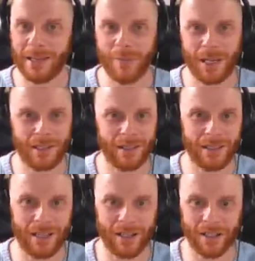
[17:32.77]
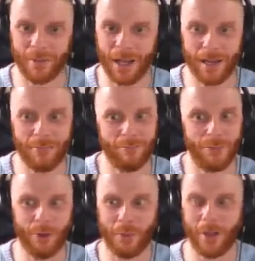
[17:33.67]
basically telling them, hey,
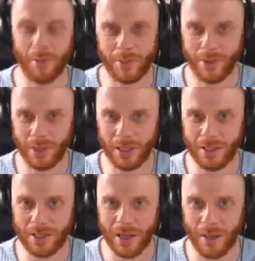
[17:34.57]
no problem doing this,